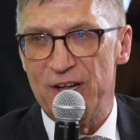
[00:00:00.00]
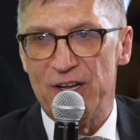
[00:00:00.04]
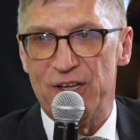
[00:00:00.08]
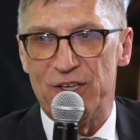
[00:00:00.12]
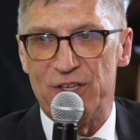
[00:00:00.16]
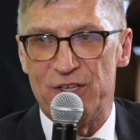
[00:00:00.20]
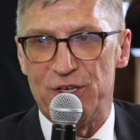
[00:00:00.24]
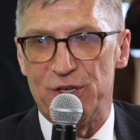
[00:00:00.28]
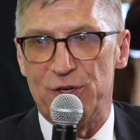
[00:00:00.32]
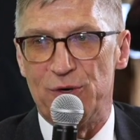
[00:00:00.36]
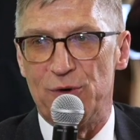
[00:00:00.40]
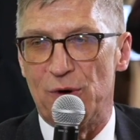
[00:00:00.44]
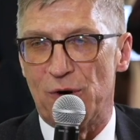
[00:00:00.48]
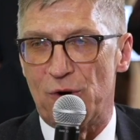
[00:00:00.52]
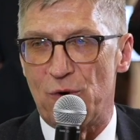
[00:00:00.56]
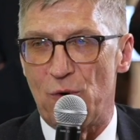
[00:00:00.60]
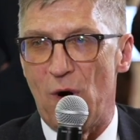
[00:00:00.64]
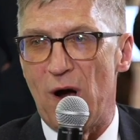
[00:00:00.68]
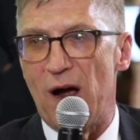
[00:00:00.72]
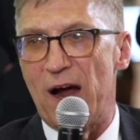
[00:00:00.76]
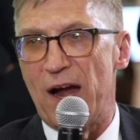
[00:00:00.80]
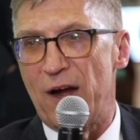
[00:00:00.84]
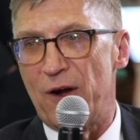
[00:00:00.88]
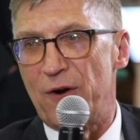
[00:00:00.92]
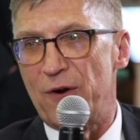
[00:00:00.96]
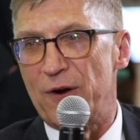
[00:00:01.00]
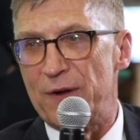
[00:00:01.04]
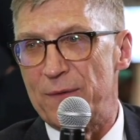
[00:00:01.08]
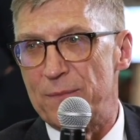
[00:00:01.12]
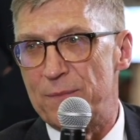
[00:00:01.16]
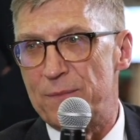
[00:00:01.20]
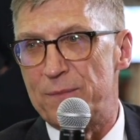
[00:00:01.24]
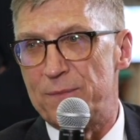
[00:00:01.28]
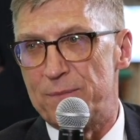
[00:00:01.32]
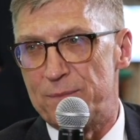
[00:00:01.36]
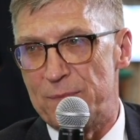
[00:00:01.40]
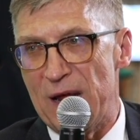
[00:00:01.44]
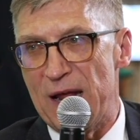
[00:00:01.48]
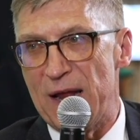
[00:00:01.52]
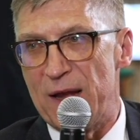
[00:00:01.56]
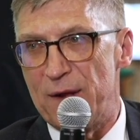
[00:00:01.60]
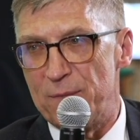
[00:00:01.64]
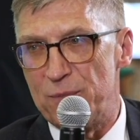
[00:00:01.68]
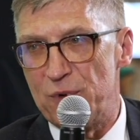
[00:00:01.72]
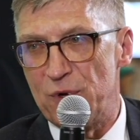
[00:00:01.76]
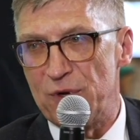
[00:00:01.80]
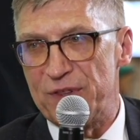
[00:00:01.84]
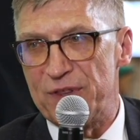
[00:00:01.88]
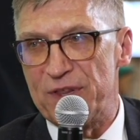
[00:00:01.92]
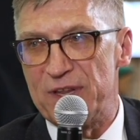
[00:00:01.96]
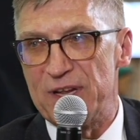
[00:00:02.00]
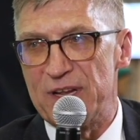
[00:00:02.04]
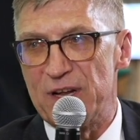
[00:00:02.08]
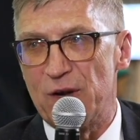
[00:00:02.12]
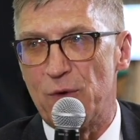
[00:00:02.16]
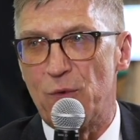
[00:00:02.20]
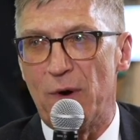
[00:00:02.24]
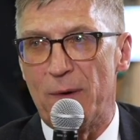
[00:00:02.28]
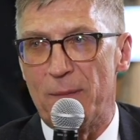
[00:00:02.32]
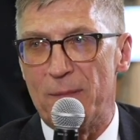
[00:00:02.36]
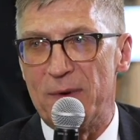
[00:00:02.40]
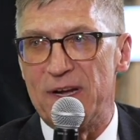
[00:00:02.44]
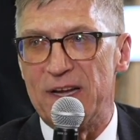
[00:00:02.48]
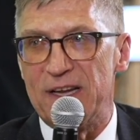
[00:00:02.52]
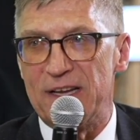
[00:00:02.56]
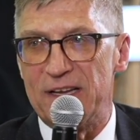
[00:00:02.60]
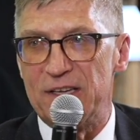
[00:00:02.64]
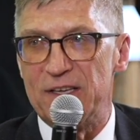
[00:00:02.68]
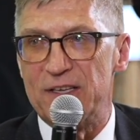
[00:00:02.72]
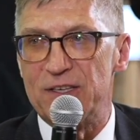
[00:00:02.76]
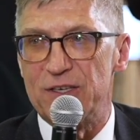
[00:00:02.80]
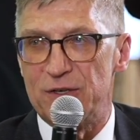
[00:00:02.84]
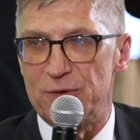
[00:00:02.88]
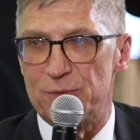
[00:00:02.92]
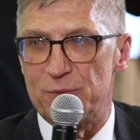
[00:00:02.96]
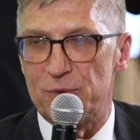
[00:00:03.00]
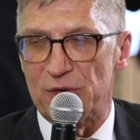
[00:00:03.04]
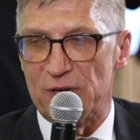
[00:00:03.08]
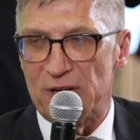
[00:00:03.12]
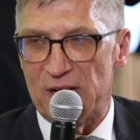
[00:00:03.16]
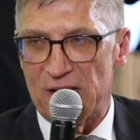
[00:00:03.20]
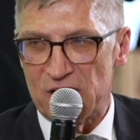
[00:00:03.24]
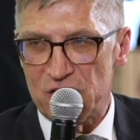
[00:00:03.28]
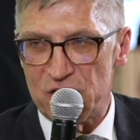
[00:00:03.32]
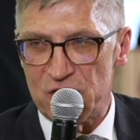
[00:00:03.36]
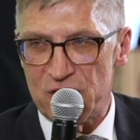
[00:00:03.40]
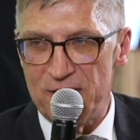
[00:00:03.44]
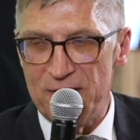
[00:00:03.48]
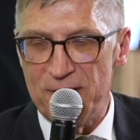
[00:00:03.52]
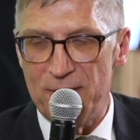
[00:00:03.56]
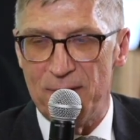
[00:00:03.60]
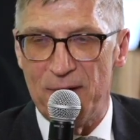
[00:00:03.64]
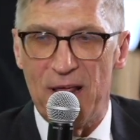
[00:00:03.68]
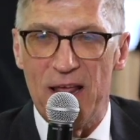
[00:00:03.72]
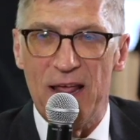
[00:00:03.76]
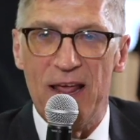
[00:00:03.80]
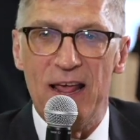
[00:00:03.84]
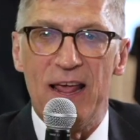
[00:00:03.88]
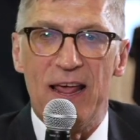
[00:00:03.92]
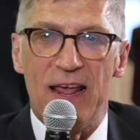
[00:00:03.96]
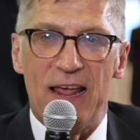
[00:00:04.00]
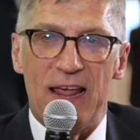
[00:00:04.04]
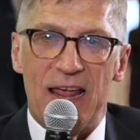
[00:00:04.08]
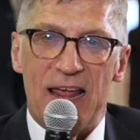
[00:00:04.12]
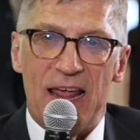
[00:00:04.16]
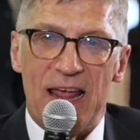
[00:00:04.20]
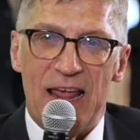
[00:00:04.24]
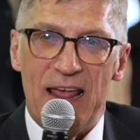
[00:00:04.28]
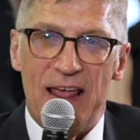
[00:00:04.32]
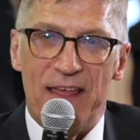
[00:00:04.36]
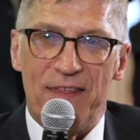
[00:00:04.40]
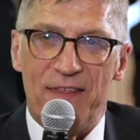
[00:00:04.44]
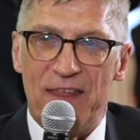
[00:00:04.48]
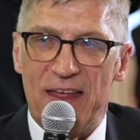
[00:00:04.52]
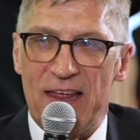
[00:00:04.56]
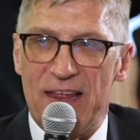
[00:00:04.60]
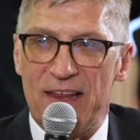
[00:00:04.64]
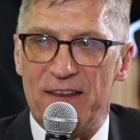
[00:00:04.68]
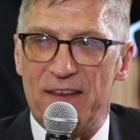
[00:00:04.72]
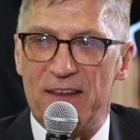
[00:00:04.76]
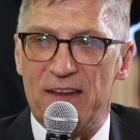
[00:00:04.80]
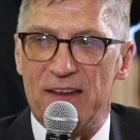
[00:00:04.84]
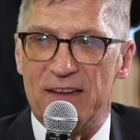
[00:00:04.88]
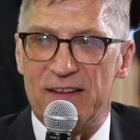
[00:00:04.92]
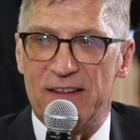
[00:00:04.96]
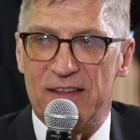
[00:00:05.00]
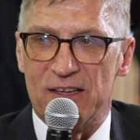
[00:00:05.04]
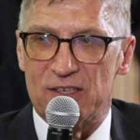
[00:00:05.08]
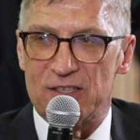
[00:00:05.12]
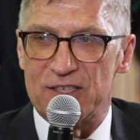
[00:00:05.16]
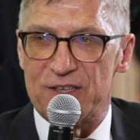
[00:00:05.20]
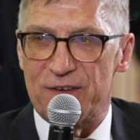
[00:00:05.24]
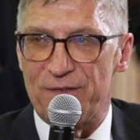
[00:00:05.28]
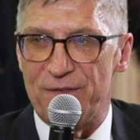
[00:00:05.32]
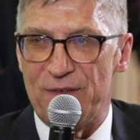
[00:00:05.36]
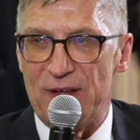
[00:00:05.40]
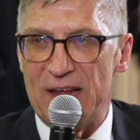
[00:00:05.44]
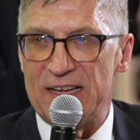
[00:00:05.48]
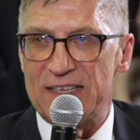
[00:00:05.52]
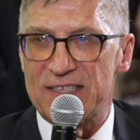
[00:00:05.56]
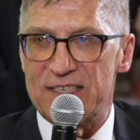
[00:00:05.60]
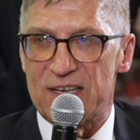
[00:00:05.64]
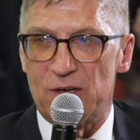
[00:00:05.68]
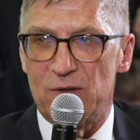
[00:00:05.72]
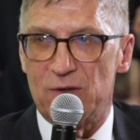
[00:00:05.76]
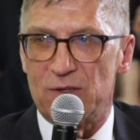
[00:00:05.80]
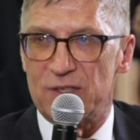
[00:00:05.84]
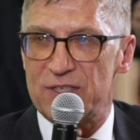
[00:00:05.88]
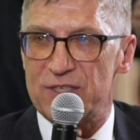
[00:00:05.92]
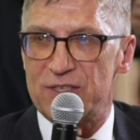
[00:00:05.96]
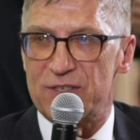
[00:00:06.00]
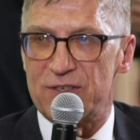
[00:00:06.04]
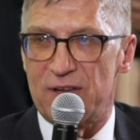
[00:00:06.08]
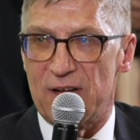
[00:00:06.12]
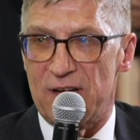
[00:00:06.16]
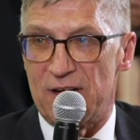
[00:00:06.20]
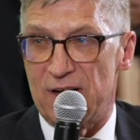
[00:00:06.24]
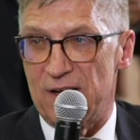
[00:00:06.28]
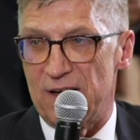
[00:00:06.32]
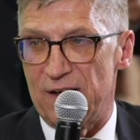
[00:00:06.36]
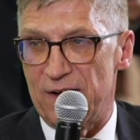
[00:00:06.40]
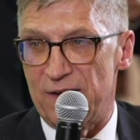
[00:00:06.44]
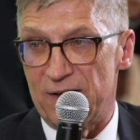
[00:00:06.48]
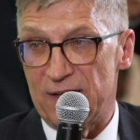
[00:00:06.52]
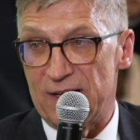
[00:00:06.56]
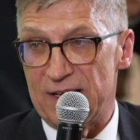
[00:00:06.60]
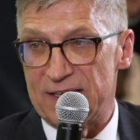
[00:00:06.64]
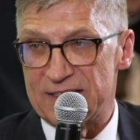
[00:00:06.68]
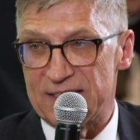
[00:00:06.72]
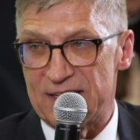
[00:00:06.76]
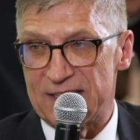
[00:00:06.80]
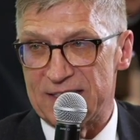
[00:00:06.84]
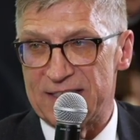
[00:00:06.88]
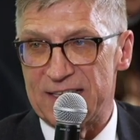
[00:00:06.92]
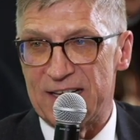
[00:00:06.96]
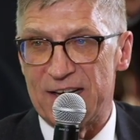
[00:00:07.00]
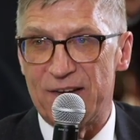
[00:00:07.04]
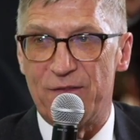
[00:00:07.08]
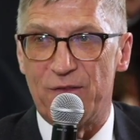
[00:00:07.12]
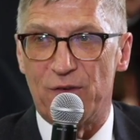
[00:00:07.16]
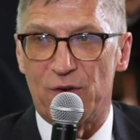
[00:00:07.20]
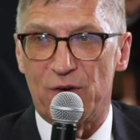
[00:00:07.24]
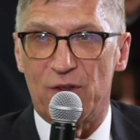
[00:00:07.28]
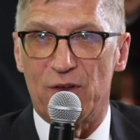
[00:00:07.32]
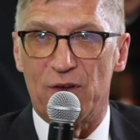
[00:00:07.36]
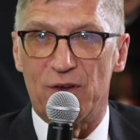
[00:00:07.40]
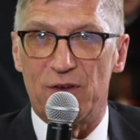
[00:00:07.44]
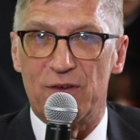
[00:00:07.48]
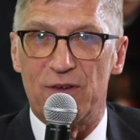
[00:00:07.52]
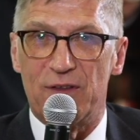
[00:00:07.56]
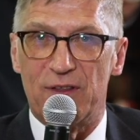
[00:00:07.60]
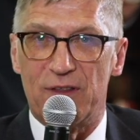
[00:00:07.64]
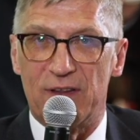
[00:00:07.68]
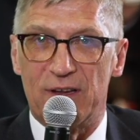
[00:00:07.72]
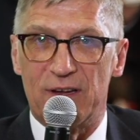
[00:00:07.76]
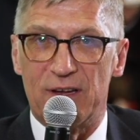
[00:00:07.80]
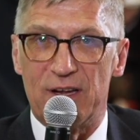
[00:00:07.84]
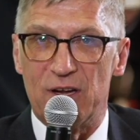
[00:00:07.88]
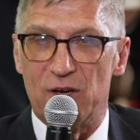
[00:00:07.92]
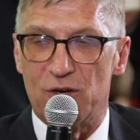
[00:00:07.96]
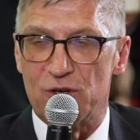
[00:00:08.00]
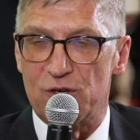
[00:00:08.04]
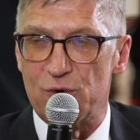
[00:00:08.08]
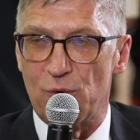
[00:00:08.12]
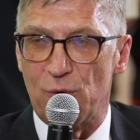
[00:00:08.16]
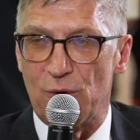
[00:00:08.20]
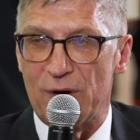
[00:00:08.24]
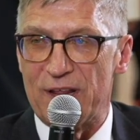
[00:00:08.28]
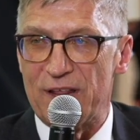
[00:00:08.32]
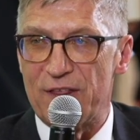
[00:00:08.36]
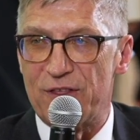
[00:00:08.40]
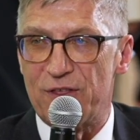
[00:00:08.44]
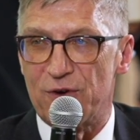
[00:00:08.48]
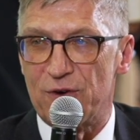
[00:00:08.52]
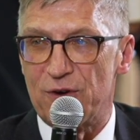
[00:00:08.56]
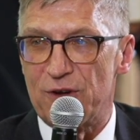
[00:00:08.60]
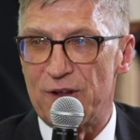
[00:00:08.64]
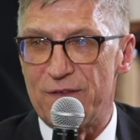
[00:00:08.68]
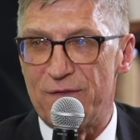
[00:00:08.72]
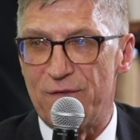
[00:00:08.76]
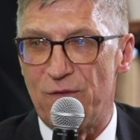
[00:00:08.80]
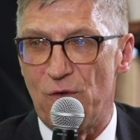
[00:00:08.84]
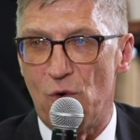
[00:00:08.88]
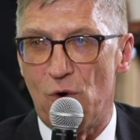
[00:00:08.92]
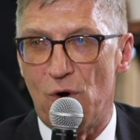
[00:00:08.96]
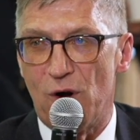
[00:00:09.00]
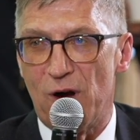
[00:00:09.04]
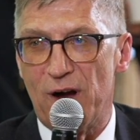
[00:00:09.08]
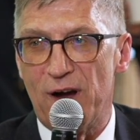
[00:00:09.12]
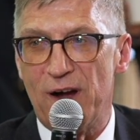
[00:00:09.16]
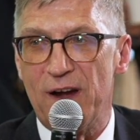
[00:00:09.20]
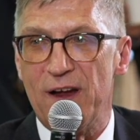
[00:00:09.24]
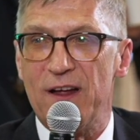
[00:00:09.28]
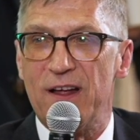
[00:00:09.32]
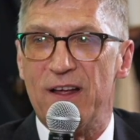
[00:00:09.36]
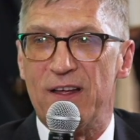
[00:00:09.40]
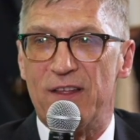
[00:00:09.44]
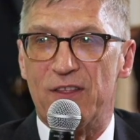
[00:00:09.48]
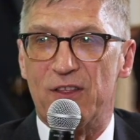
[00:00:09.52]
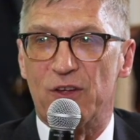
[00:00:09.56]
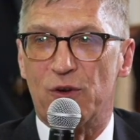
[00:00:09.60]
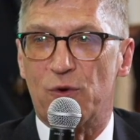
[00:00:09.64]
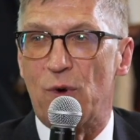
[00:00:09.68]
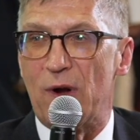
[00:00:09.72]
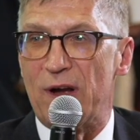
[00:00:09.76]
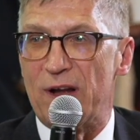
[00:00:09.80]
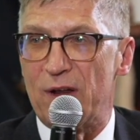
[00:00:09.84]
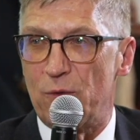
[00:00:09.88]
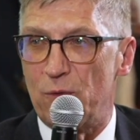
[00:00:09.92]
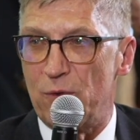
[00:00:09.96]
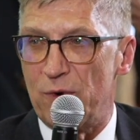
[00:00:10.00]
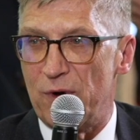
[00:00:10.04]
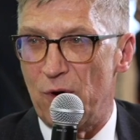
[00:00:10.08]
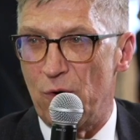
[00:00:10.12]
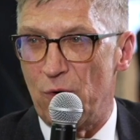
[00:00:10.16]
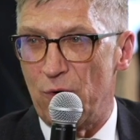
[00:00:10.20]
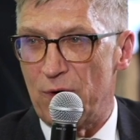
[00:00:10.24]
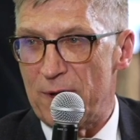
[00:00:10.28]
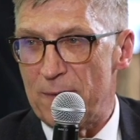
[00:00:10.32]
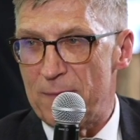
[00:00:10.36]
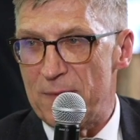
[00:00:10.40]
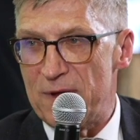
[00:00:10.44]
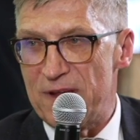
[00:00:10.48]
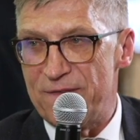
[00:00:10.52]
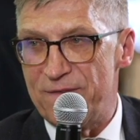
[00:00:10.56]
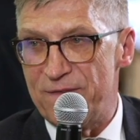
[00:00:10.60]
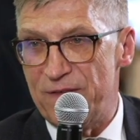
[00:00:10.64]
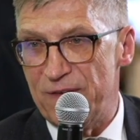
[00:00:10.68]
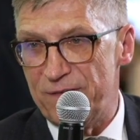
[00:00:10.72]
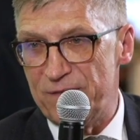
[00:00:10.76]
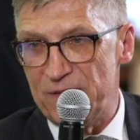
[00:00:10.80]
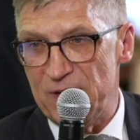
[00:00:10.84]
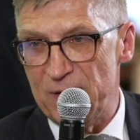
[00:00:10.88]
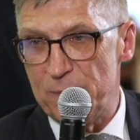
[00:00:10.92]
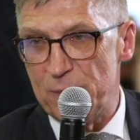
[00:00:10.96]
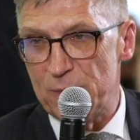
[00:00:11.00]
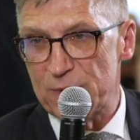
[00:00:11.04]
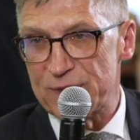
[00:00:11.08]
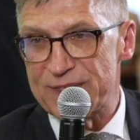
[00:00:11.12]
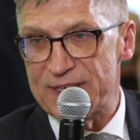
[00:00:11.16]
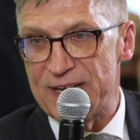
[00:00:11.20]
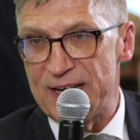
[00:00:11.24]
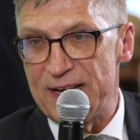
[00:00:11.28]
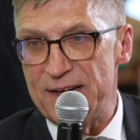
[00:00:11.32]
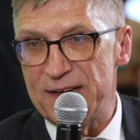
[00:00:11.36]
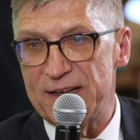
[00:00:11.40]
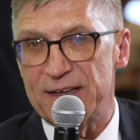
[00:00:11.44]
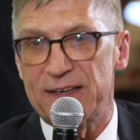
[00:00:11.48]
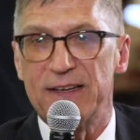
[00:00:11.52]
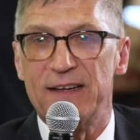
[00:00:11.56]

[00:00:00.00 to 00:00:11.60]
to acquire and put the equipment into production. And then there's a phase out, as I said, for the year 2034, the credit would only be 50%.